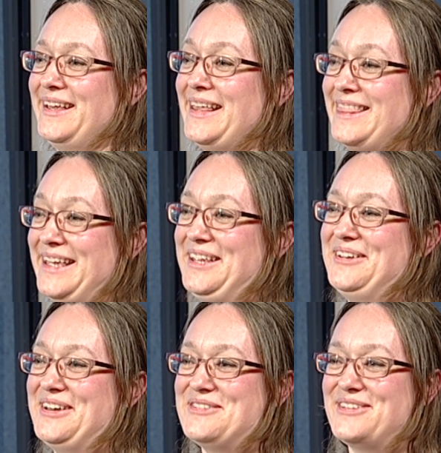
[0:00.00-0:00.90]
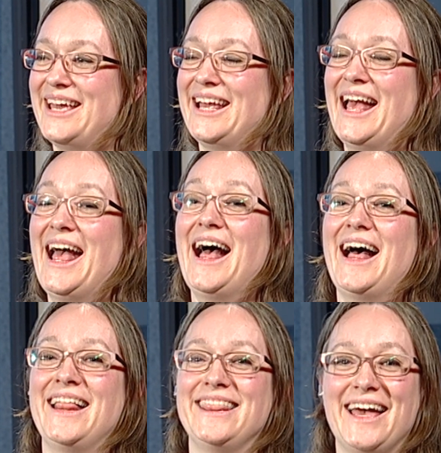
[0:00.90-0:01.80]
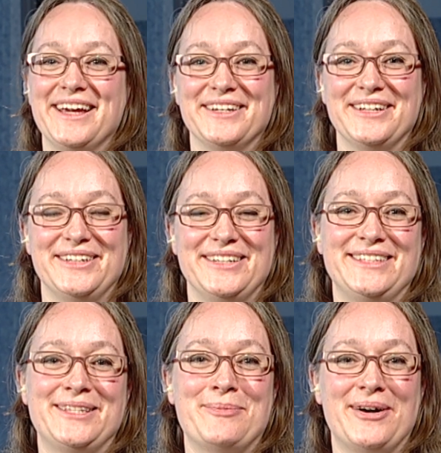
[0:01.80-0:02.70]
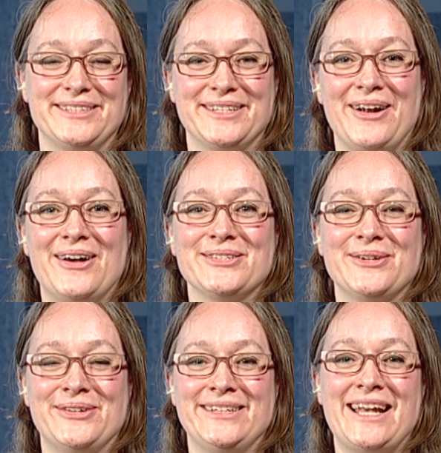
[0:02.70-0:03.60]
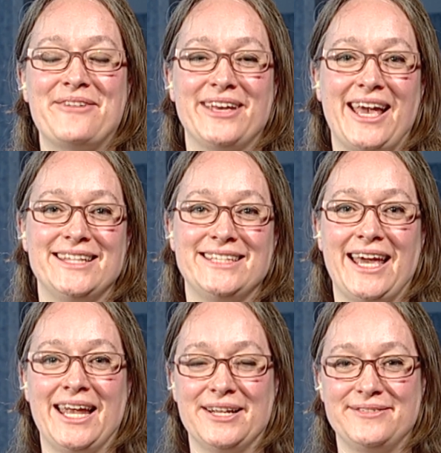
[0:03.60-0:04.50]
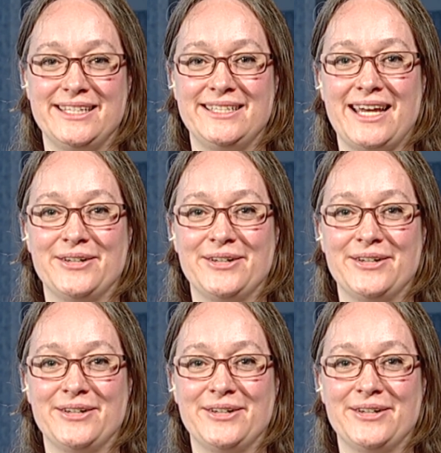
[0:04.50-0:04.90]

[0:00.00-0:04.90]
Hey, thank you, Hervé. And that concludes the masterclass on navigating NFC